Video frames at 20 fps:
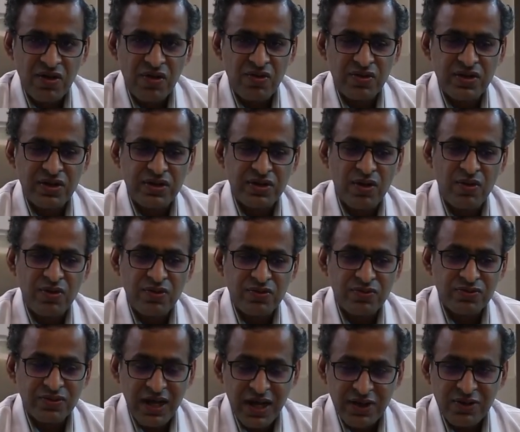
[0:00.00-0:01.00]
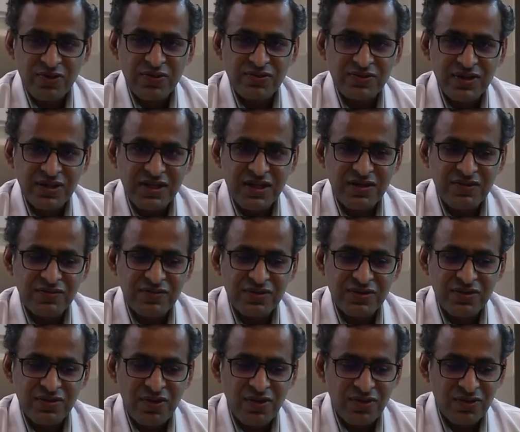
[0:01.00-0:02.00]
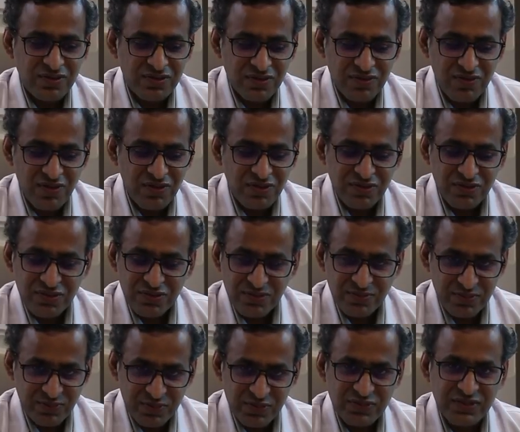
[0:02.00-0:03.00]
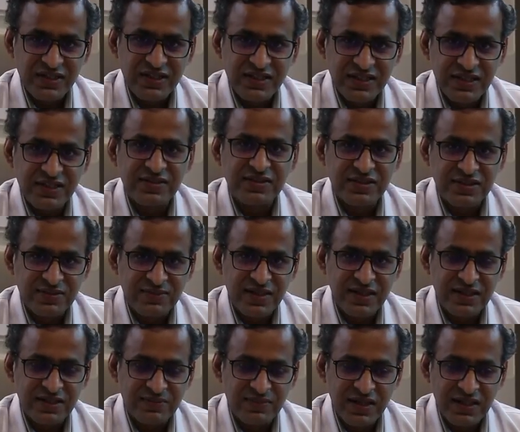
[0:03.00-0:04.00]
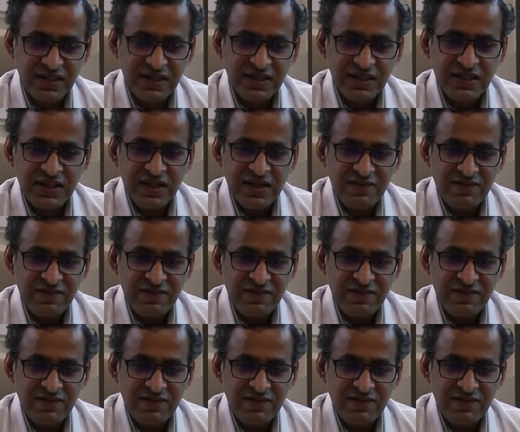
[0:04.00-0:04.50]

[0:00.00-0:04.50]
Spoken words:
Okay, now to diagnose the cough, we also want to proceed in a systematic manner,